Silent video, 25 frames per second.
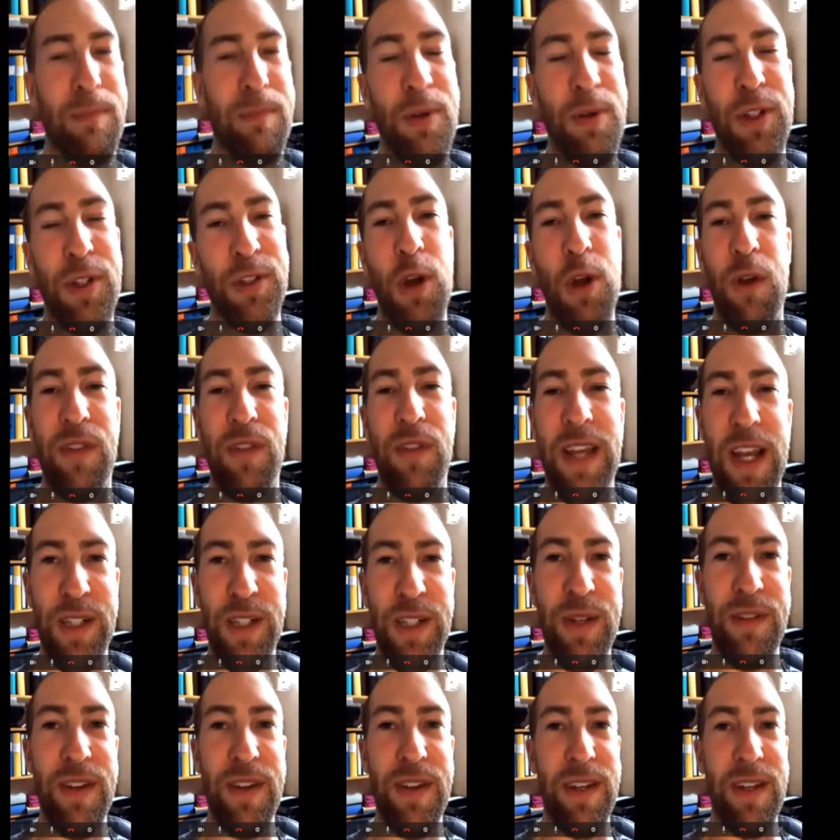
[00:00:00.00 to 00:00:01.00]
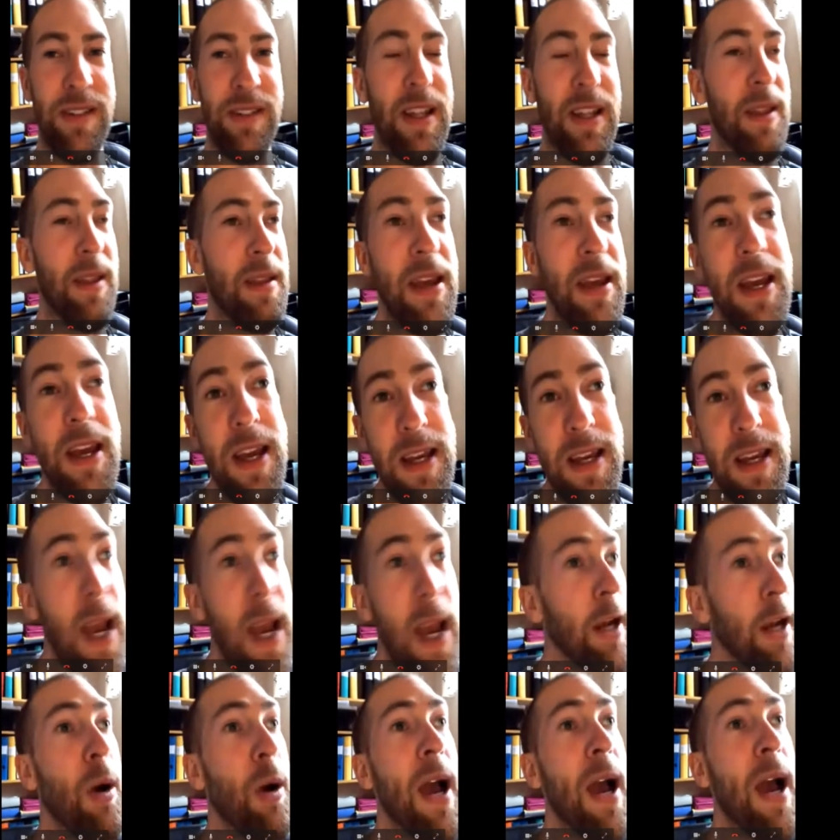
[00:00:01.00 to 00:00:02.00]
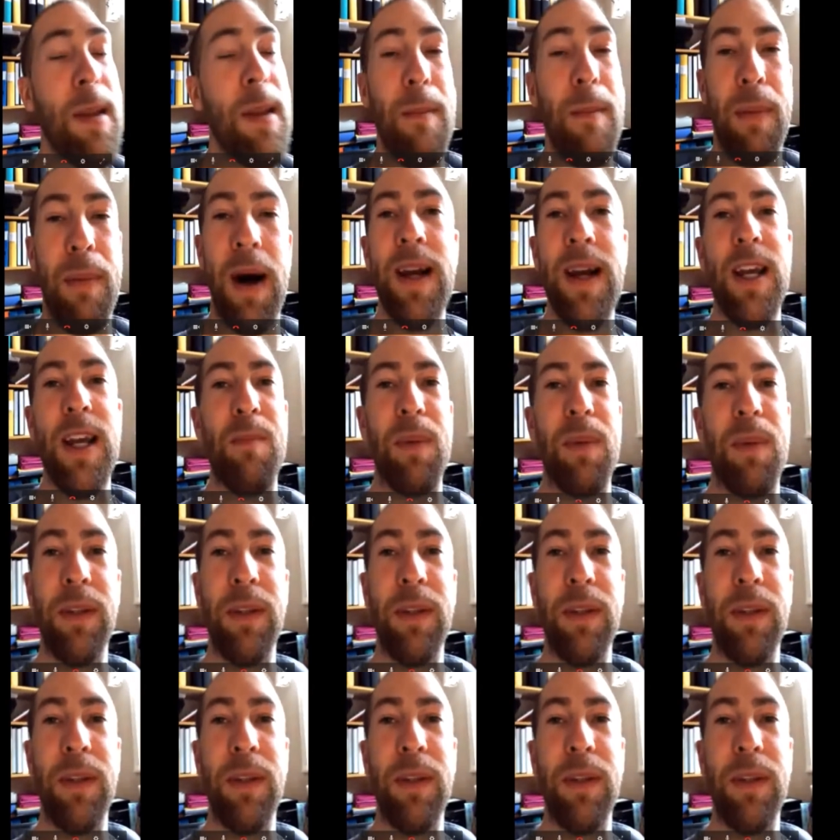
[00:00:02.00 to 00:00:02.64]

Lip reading: push notification thingy, then yeah, go ahead and buy it.